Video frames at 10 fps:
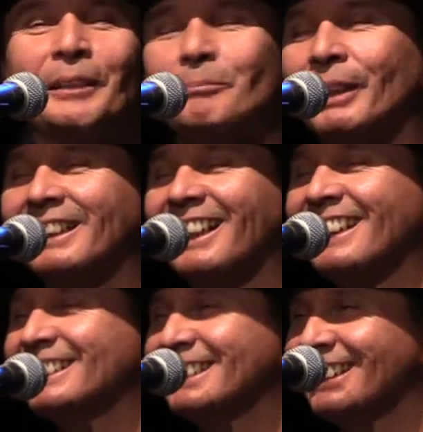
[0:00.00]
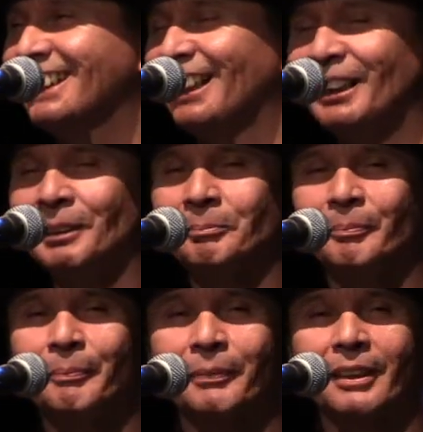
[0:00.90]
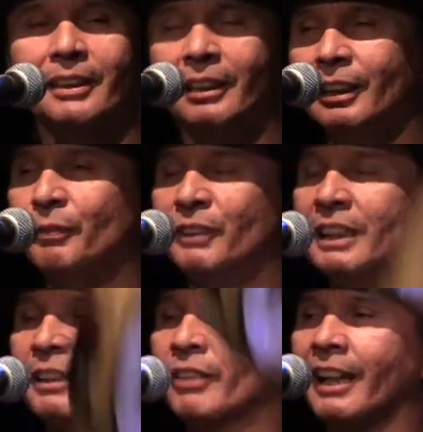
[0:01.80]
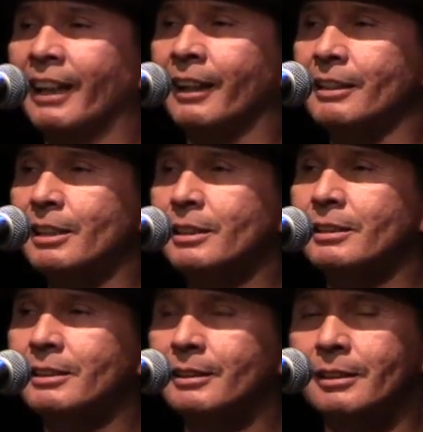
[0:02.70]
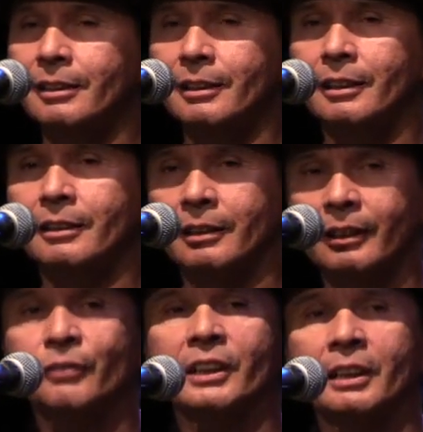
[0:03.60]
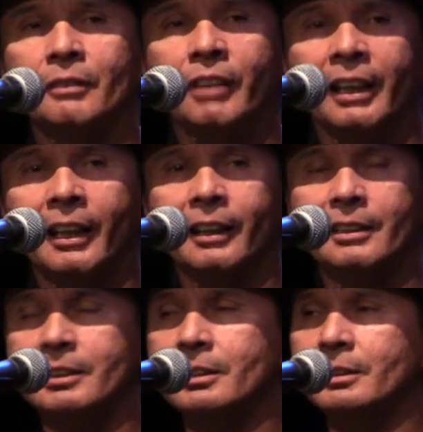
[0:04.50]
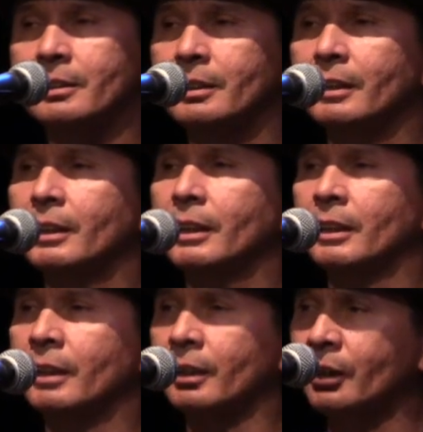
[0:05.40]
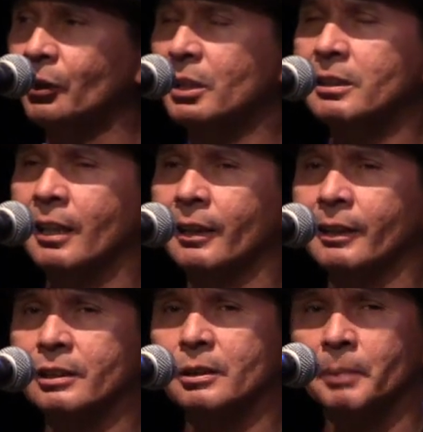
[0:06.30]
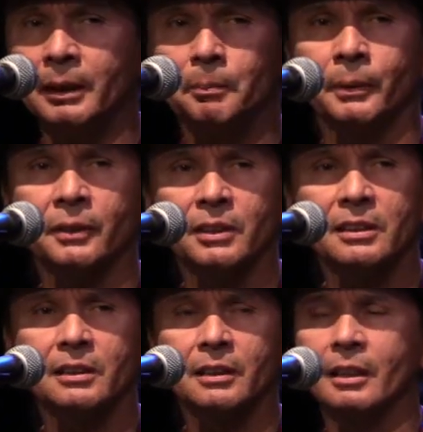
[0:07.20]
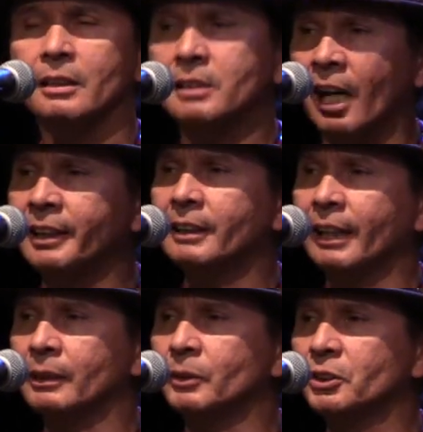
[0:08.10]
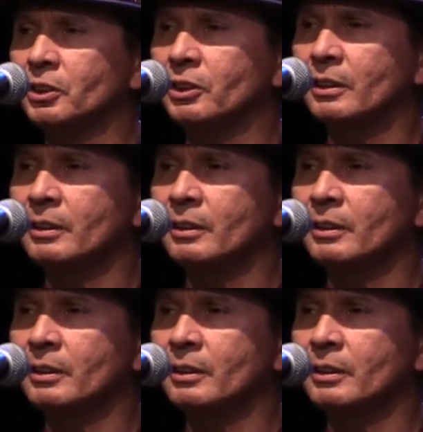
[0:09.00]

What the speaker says: But the lifting of hands, in our Coast Salish people's sign language